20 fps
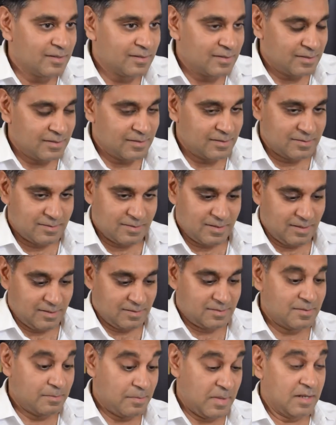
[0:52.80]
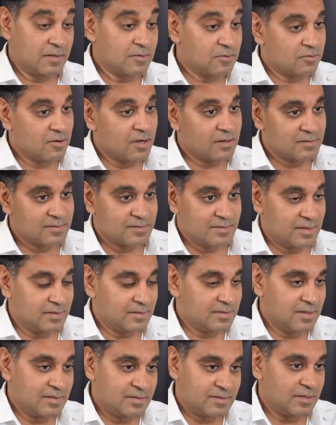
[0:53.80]
it's the main crux.
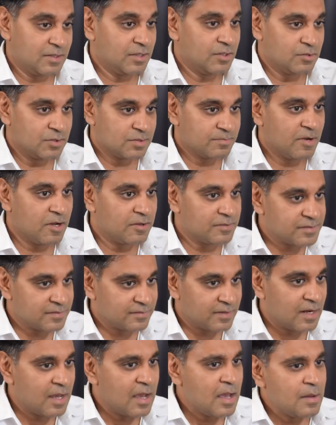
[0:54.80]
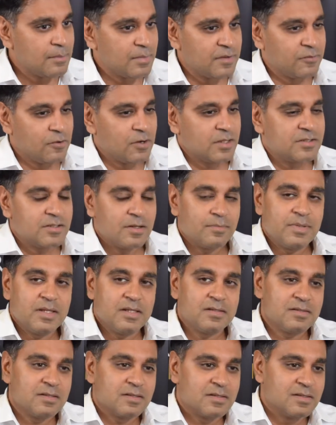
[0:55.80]
It's a huge part of it. Before I jump
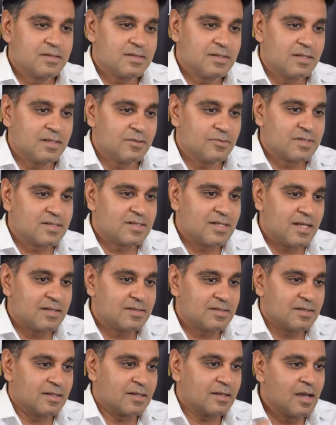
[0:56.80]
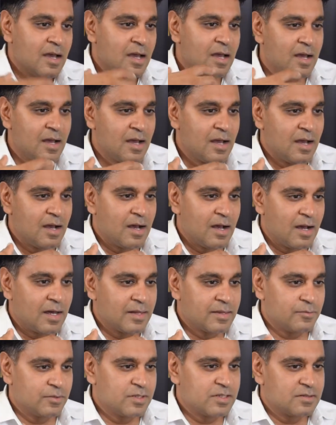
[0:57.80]
into continuous testing,
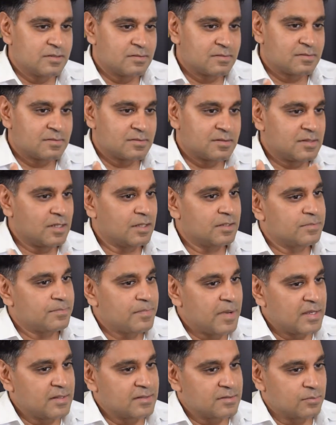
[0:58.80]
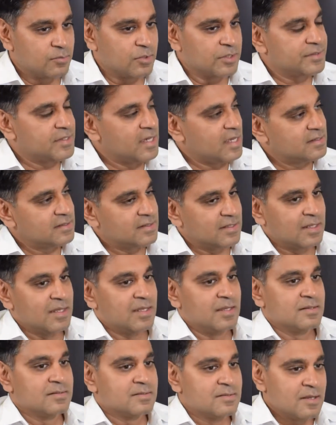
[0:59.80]
I think we should touch base on what testing
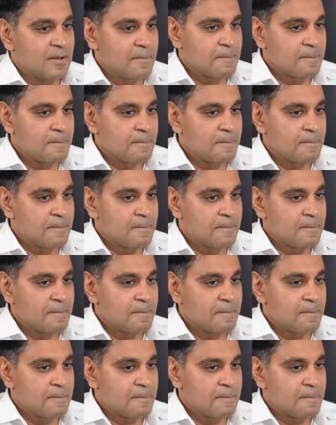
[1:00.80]
is